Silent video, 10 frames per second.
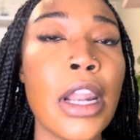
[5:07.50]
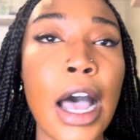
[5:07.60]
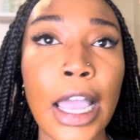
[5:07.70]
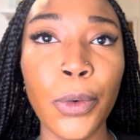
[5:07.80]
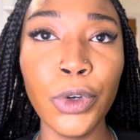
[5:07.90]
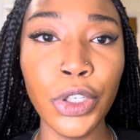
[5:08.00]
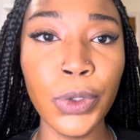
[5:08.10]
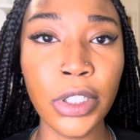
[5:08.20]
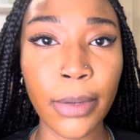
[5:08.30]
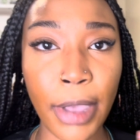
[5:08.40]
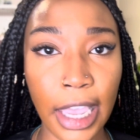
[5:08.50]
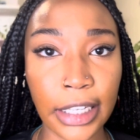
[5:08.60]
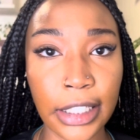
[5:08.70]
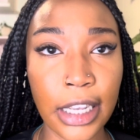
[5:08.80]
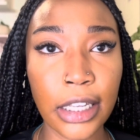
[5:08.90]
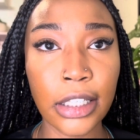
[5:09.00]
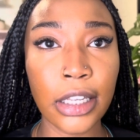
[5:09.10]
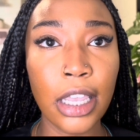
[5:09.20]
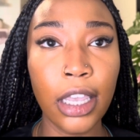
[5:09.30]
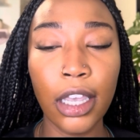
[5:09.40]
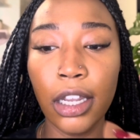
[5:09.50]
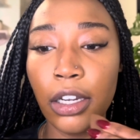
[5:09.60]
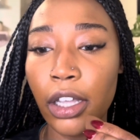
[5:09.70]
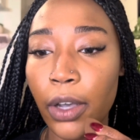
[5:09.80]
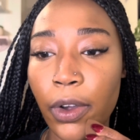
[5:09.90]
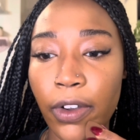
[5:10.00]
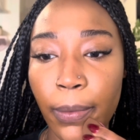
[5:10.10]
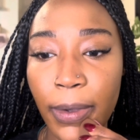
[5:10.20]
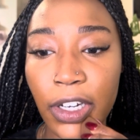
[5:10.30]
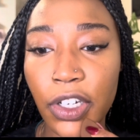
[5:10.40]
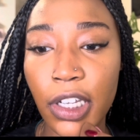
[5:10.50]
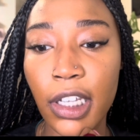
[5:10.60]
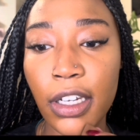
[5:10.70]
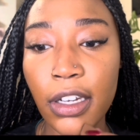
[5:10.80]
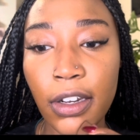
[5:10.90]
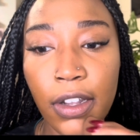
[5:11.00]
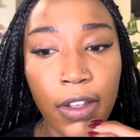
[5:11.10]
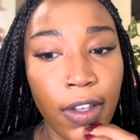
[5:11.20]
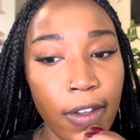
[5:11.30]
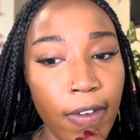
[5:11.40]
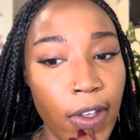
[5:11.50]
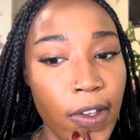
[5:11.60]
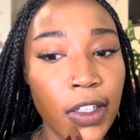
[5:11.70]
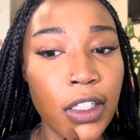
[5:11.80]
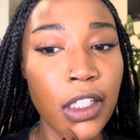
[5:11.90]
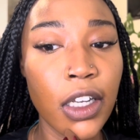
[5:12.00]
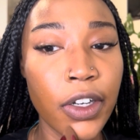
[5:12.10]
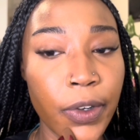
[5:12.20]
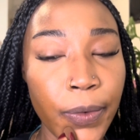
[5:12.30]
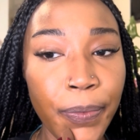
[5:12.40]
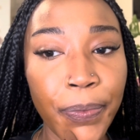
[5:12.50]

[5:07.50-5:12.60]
I will use some excess and go around my chin, as so.